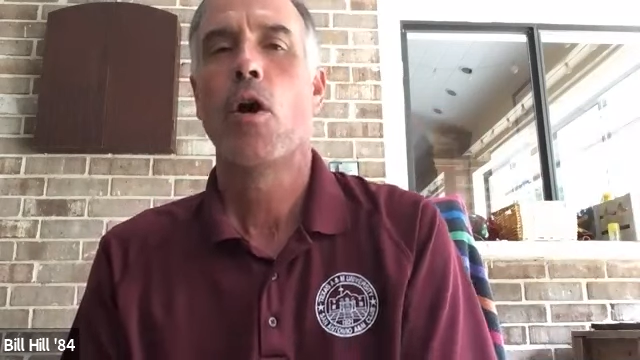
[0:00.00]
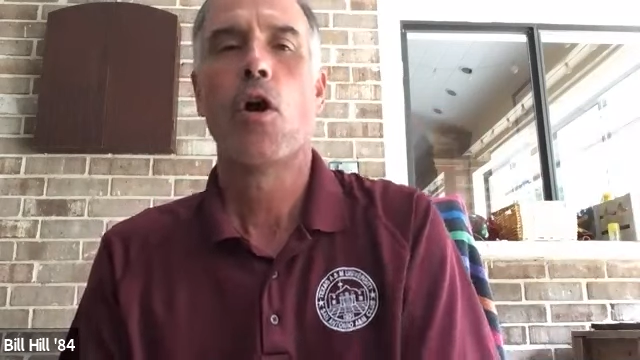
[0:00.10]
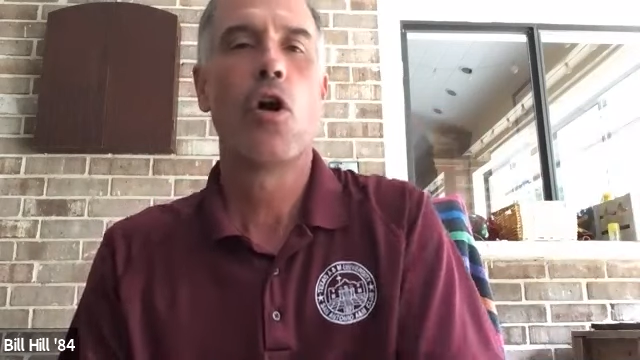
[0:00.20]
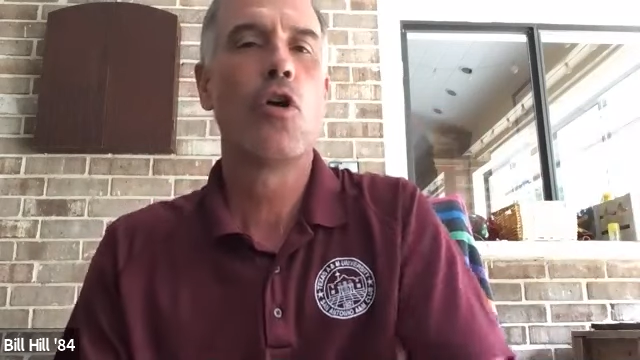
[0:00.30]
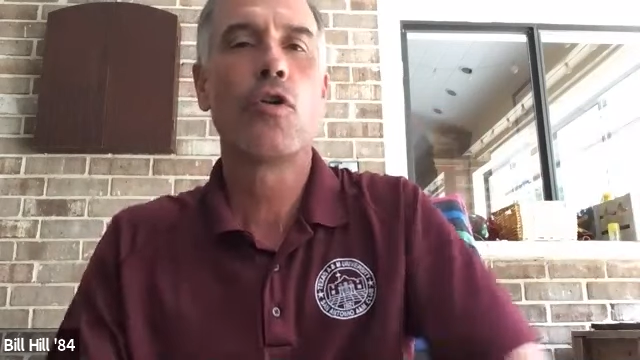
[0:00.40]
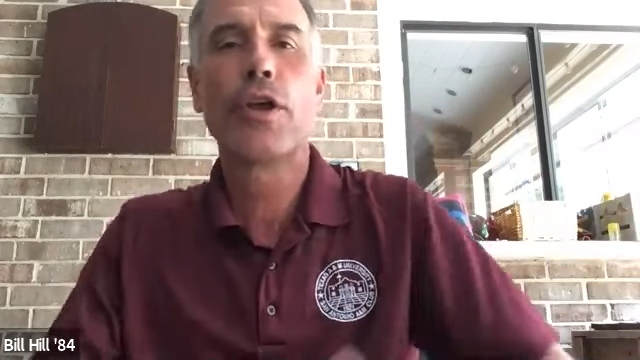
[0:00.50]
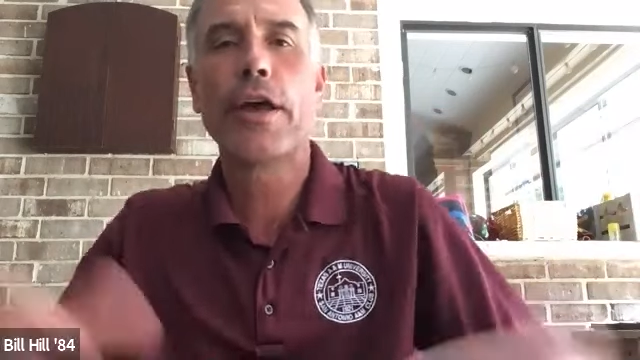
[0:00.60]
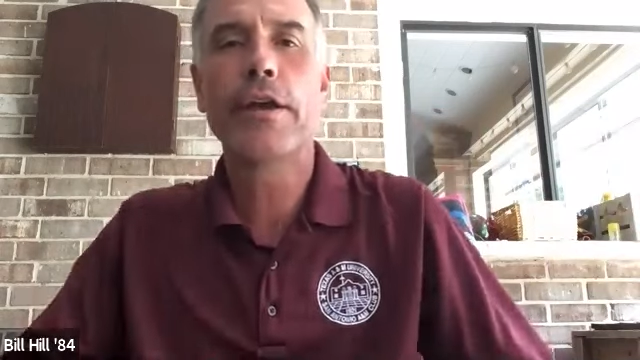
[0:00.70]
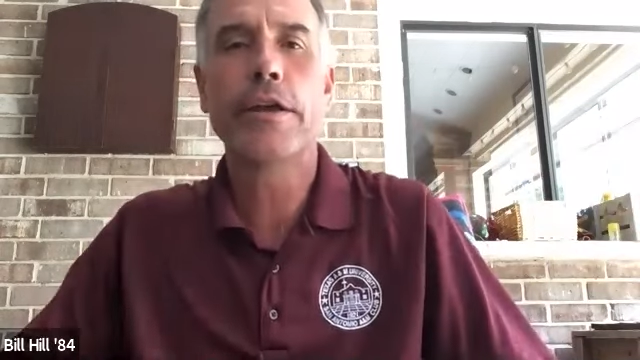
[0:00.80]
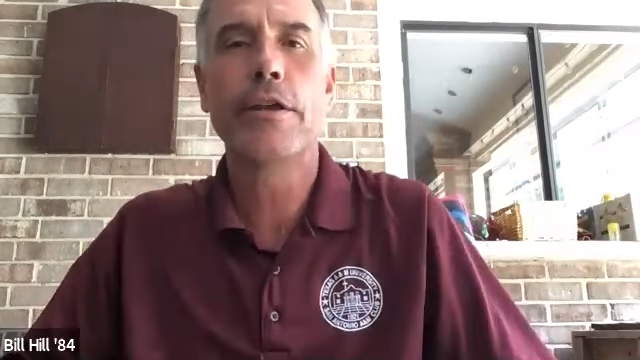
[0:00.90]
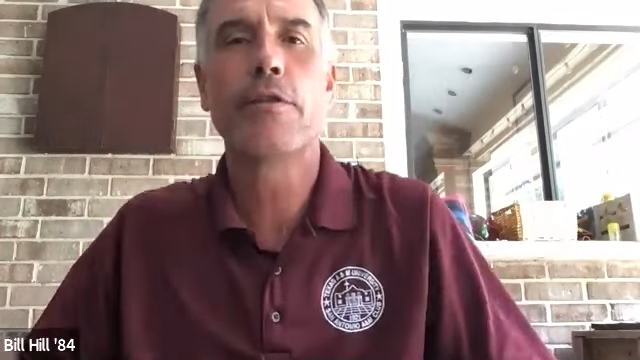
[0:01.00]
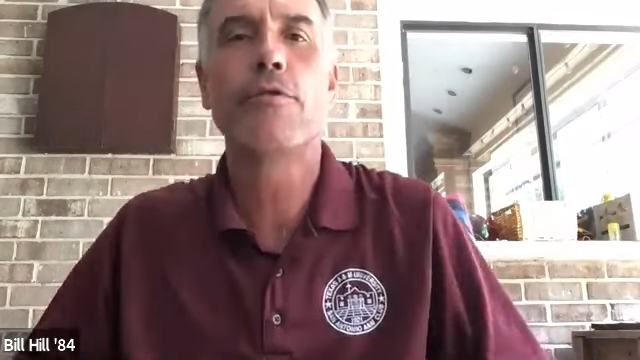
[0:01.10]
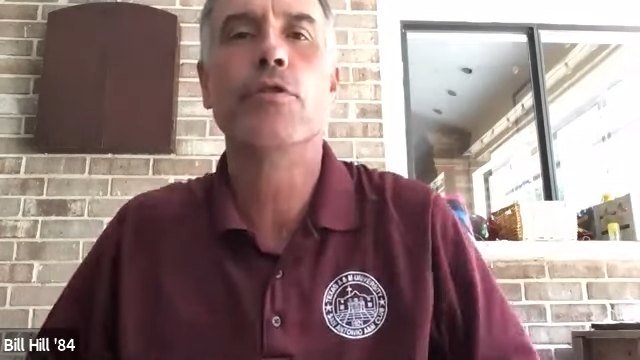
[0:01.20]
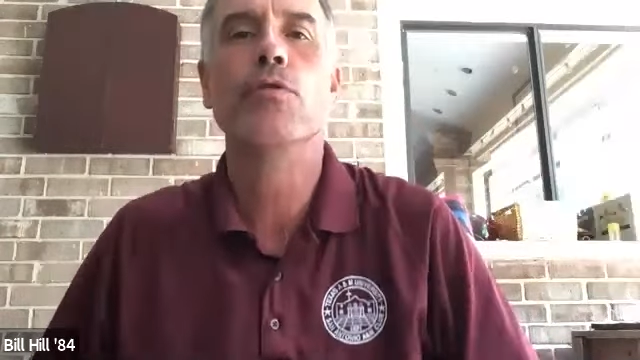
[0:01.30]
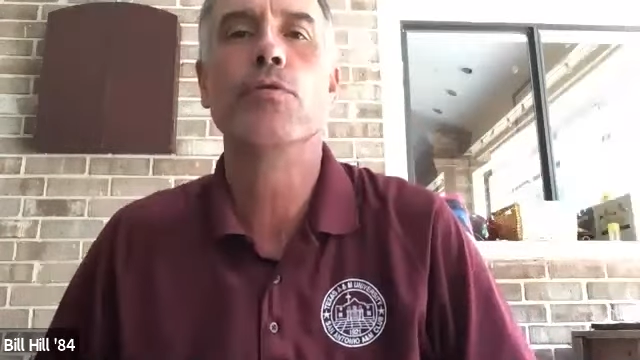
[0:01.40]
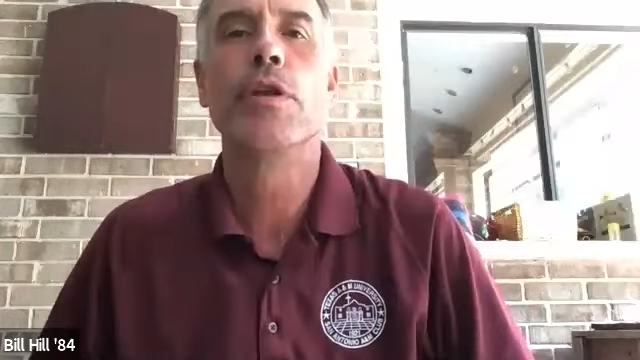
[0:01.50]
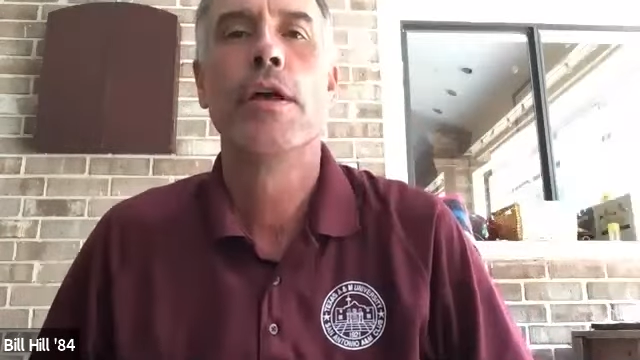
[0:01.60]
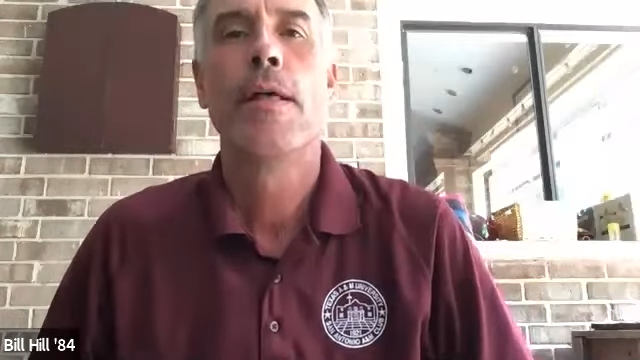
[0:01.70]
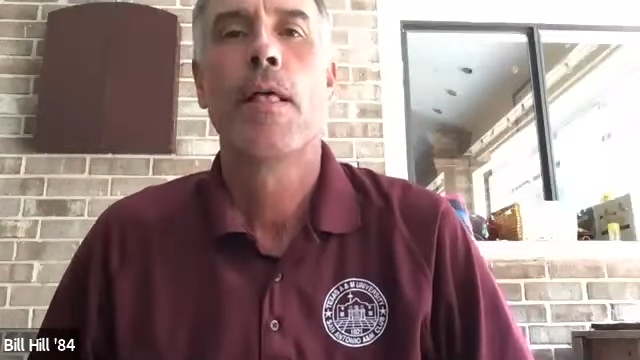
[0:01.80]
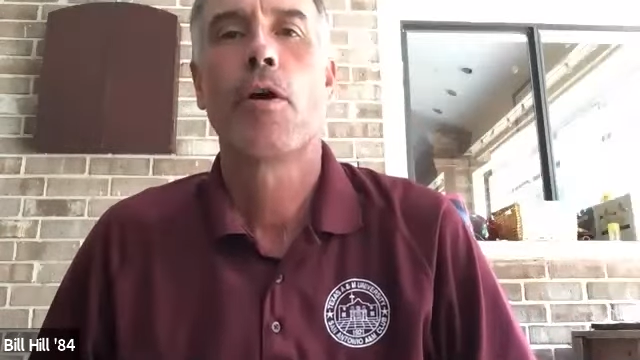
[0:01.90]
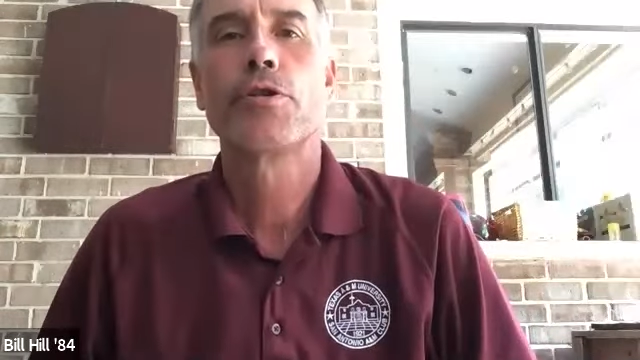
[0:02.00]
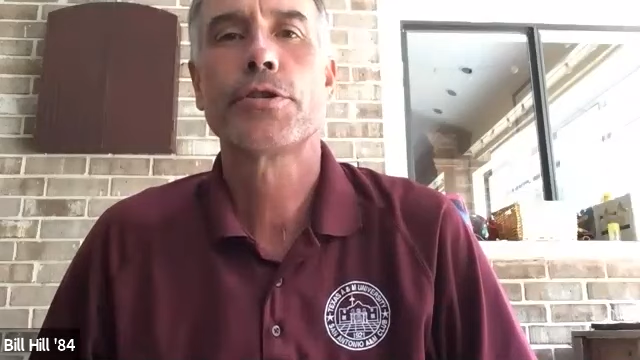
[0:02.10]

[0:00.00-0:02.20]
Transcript: all day interviewed, our